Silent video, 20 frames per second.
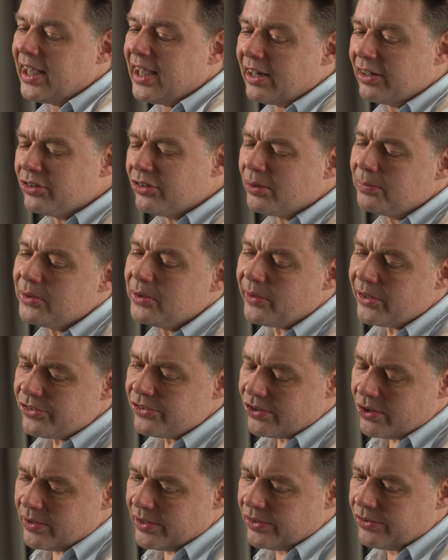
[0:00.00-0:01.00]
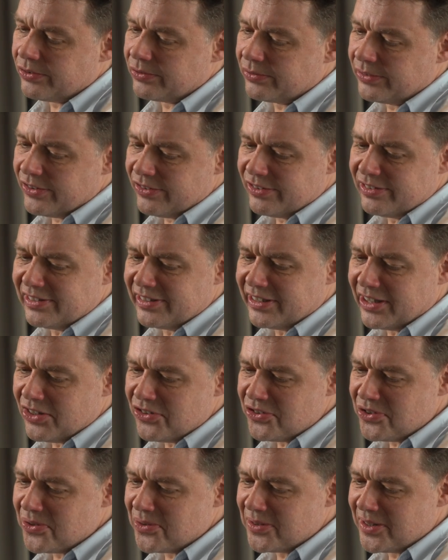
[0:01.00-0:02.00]
Yeah, the WHO has recently
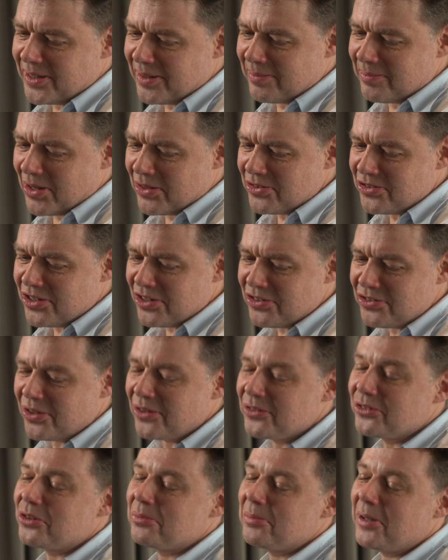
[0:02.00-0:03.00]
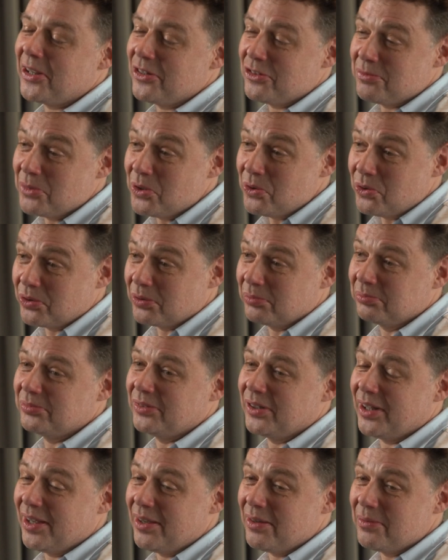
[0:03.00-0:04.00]
issued a 600-page book
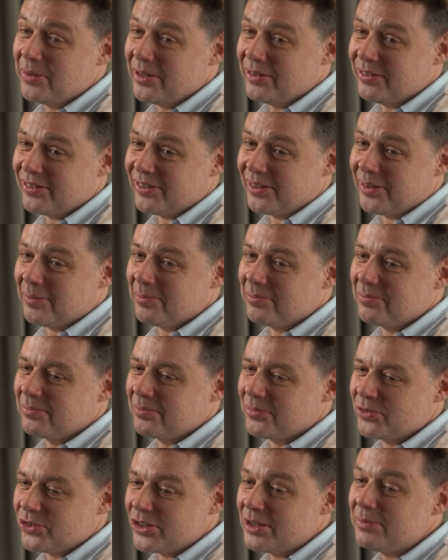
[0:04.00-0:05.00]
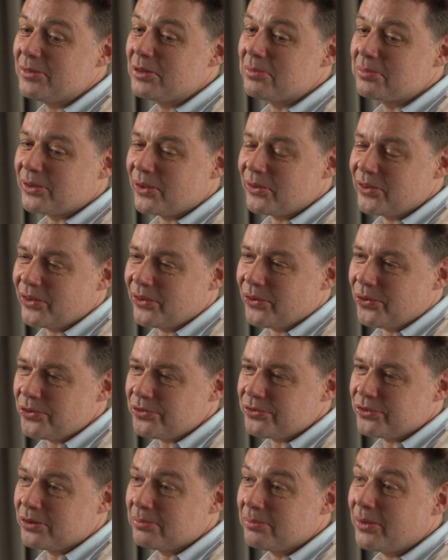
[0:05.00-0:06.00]
with treatment
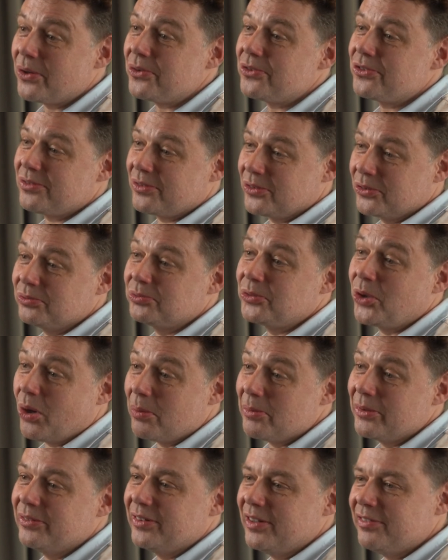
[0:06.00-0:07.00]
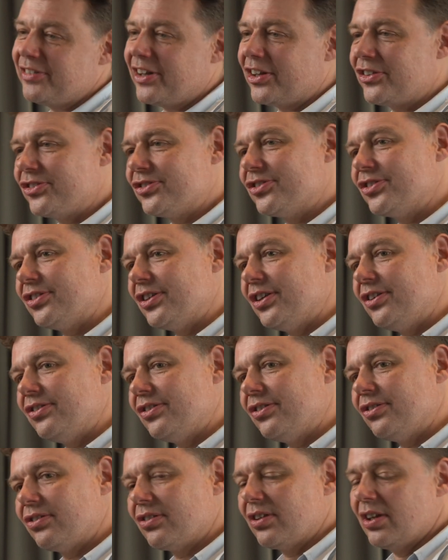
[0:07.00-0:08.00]
protocols for most common infectious
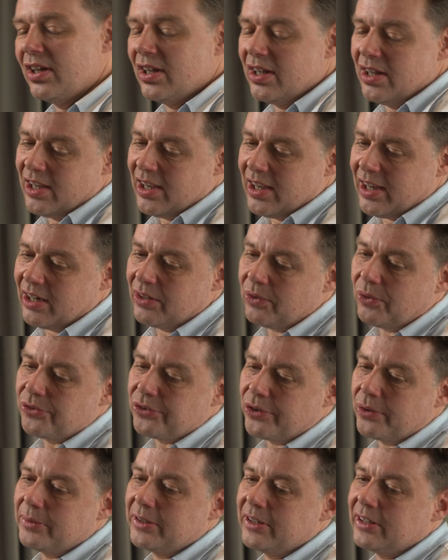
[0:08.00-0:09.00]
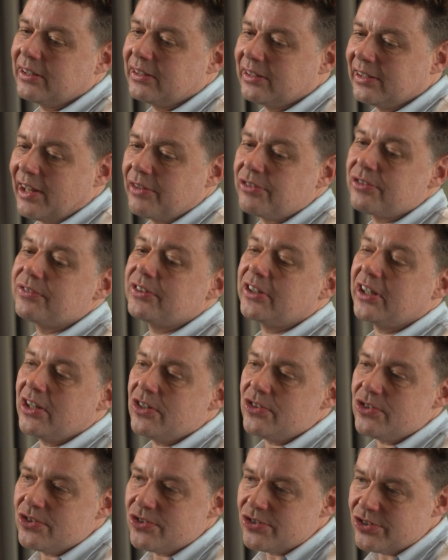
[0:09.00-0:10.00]
diseases, and also with a
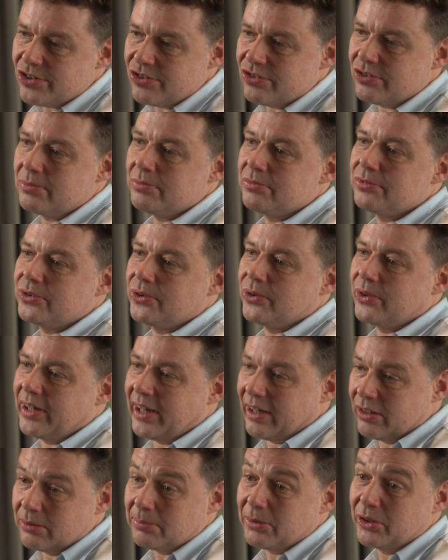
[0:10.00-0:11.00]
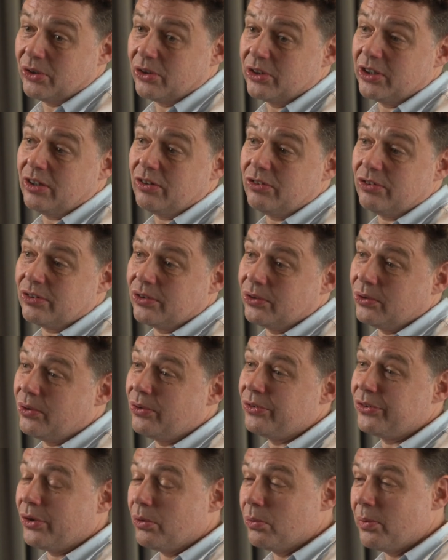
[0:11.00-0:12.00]
classification system for antibiotics
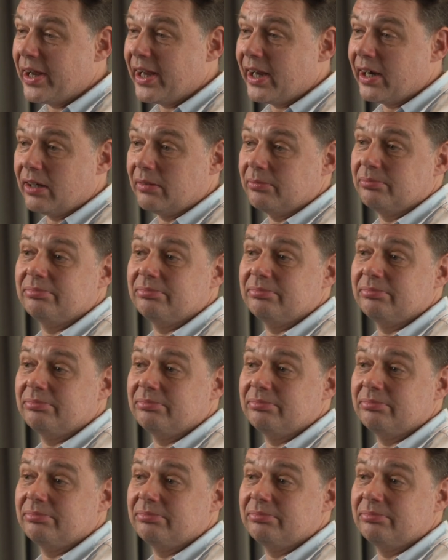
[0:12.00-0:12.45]
called AWARE,